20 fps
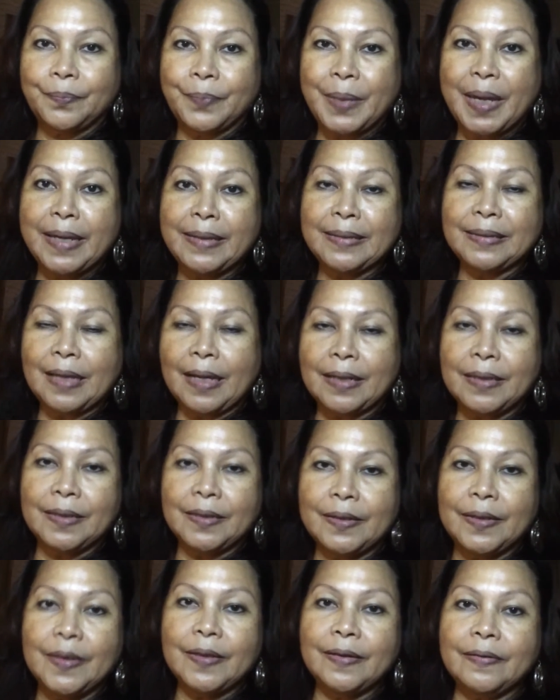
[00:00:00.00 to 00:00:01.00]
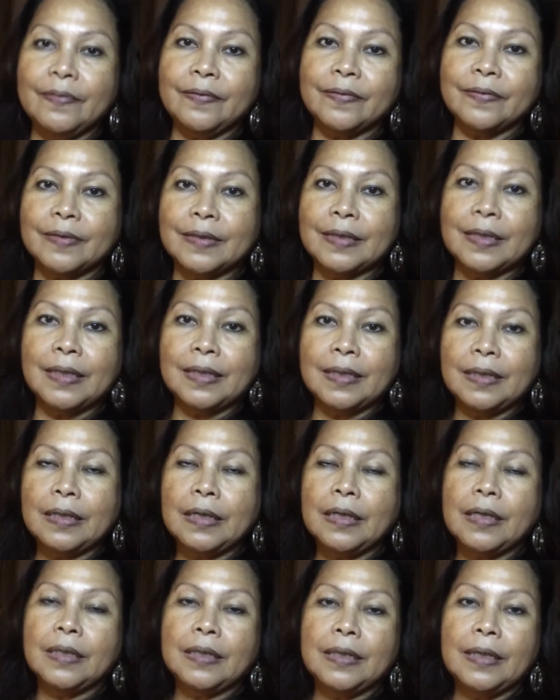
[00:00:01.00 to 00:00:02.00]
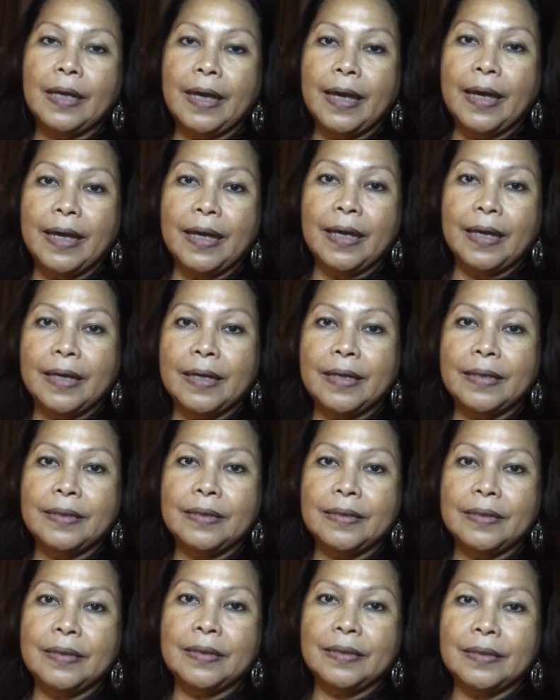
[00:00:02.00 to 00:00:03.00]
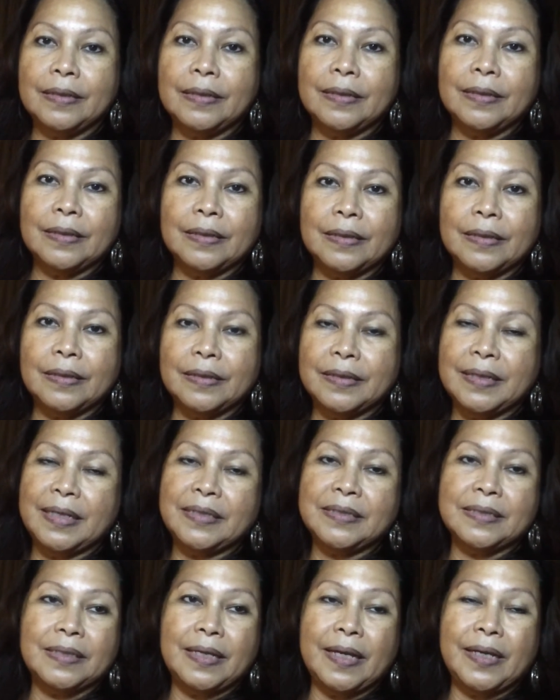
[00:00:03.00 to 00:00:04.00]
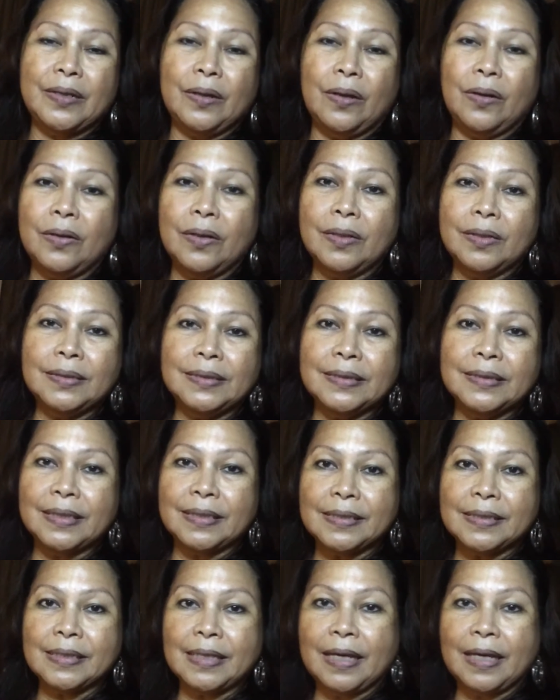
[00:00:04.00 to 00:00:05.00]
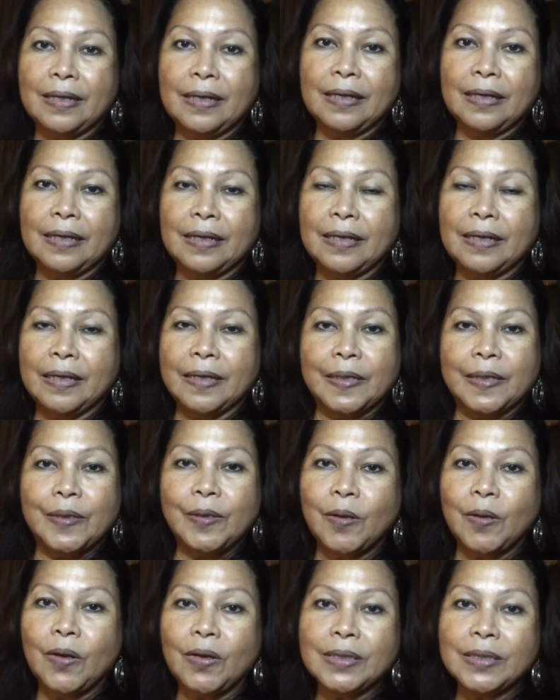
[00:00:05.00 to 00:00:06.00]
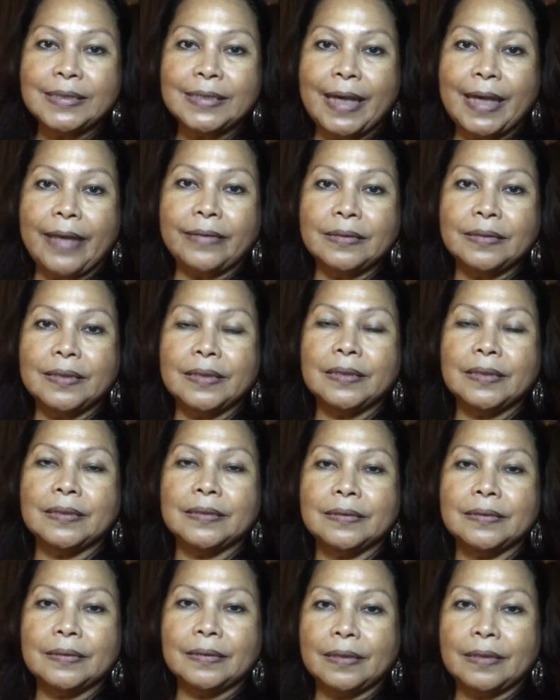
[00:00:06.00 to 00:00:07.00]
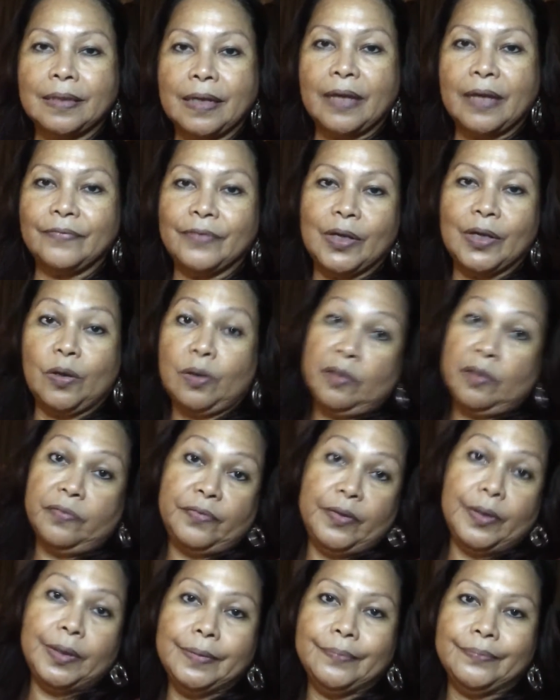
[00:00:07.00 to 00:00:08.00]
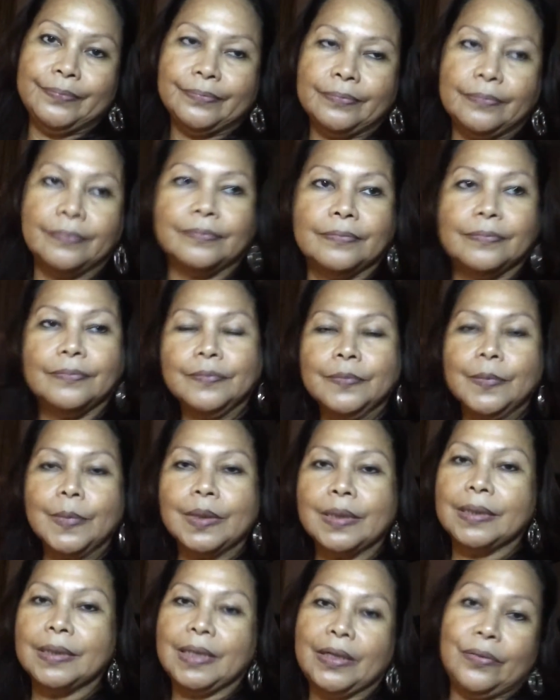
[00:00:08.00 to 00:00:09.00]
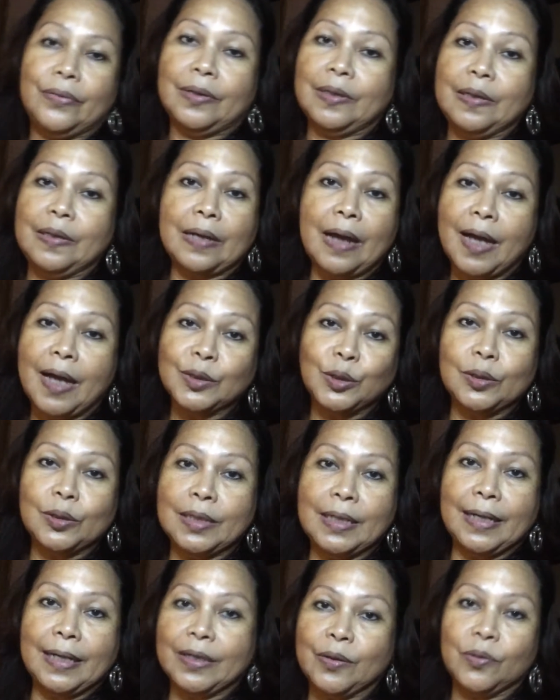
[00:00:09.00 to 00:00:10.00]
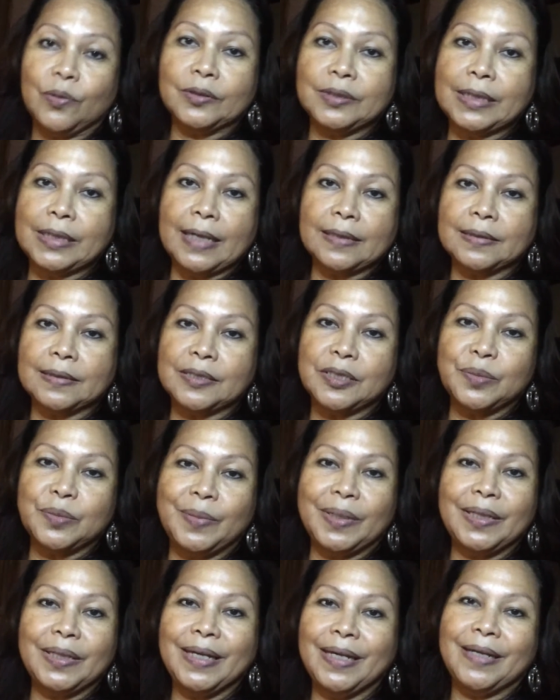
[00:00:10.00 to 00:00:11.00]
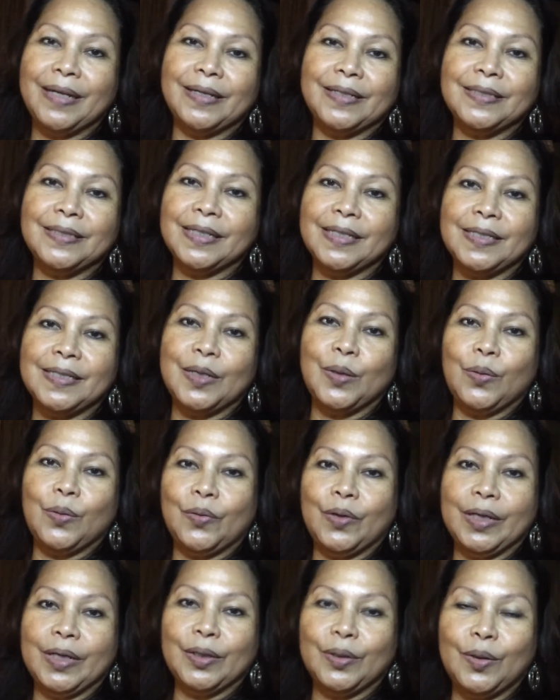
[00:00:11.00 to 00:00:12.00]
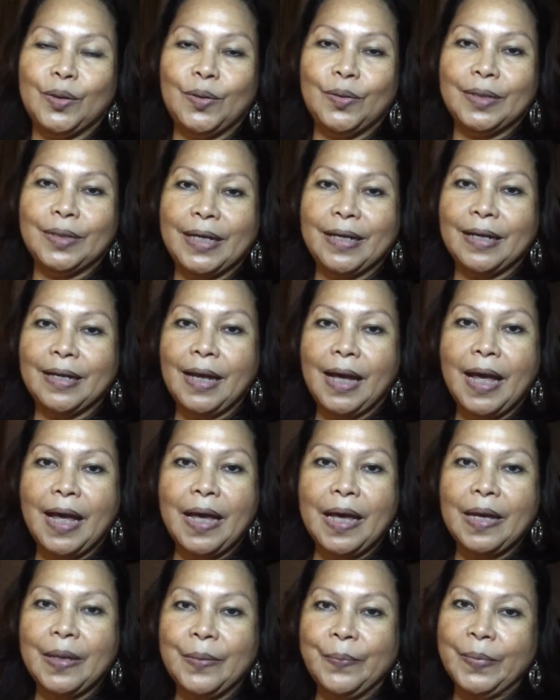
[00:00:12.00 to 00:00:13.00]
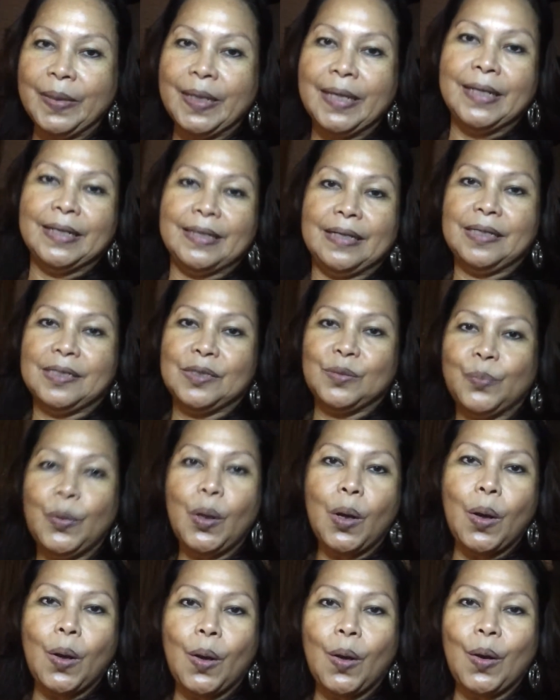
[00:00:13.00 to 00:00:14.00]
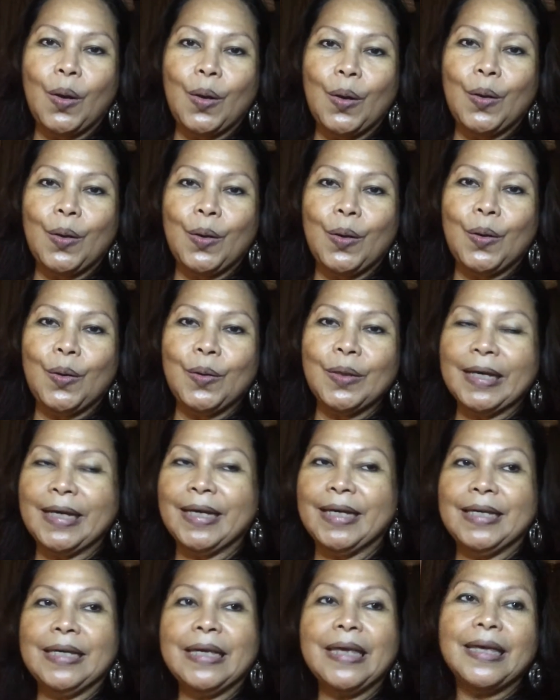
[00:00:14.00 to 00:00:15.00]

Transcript: paint underneath. And they stayed on, just had a long chat, having coffee. They were actually our contractors, but here is easy going. You know, they come, they smoke,